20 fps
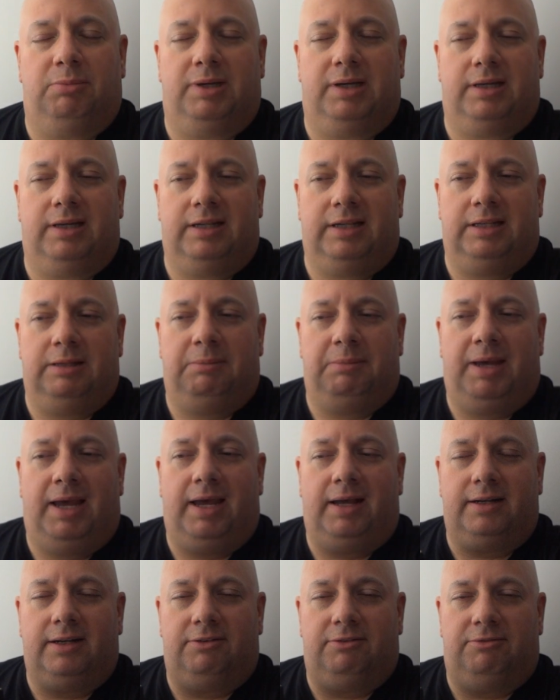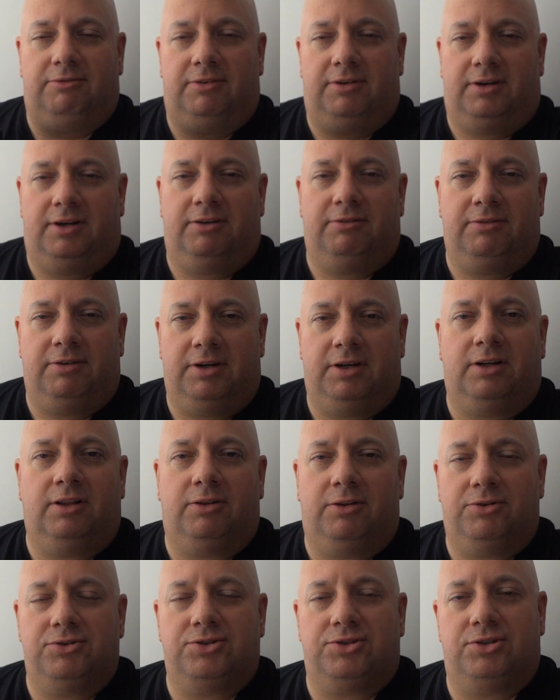by getting the magnet very, very
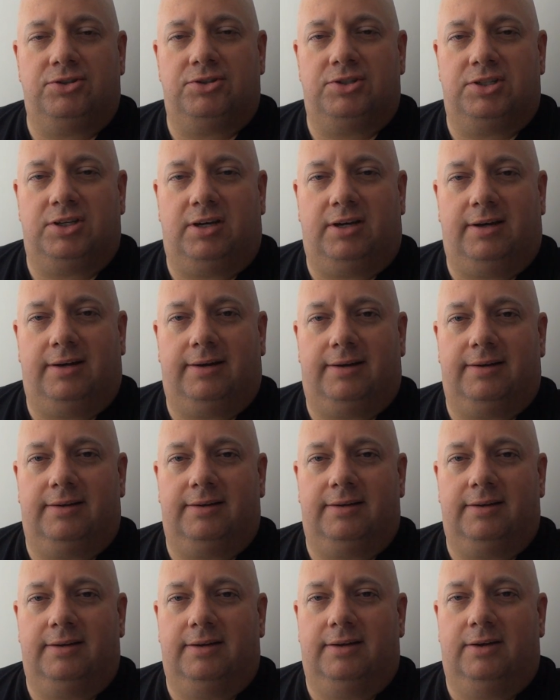close to your tongue